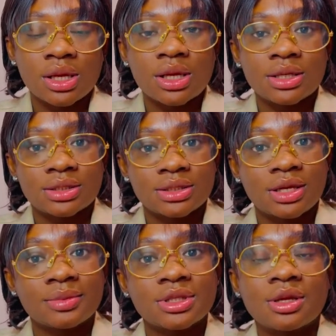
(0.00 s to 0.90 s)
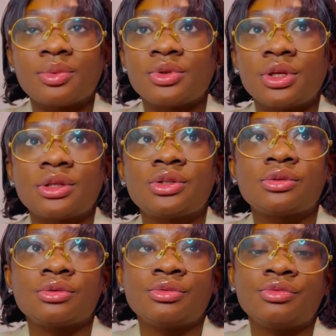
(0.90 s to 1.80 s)
is the same step you need
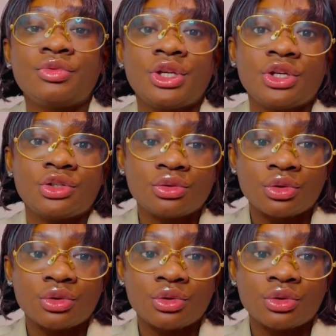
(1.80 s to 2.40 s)
to reissue